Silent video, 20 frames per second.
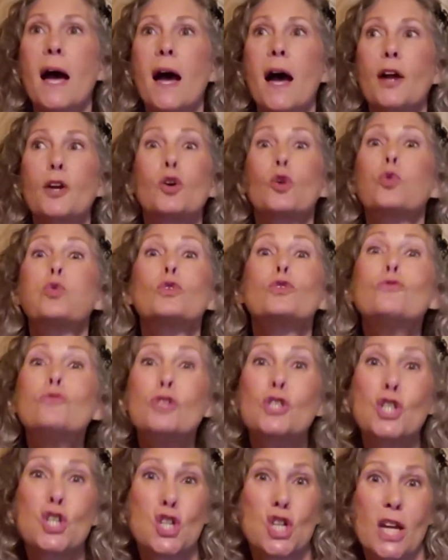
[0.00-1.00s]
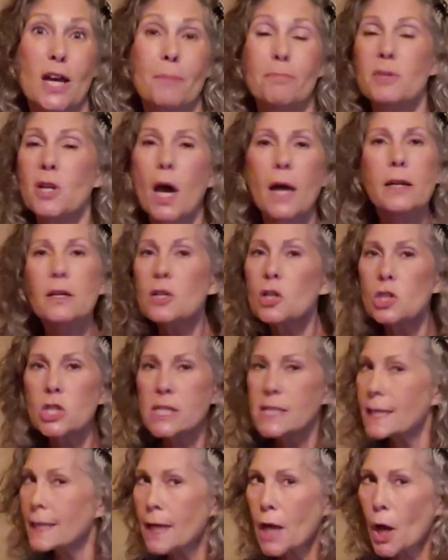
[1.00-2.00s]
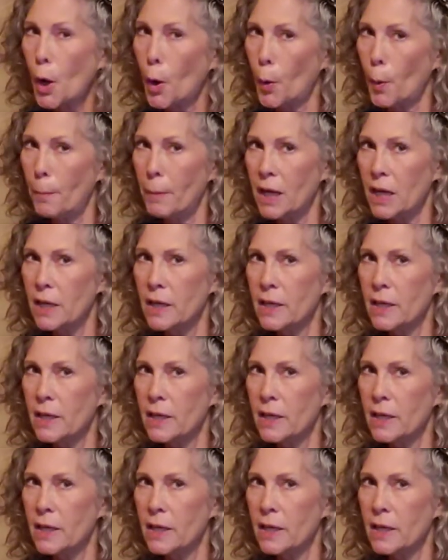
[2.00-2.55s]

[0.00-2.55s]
a cruise ship, not a nursing home.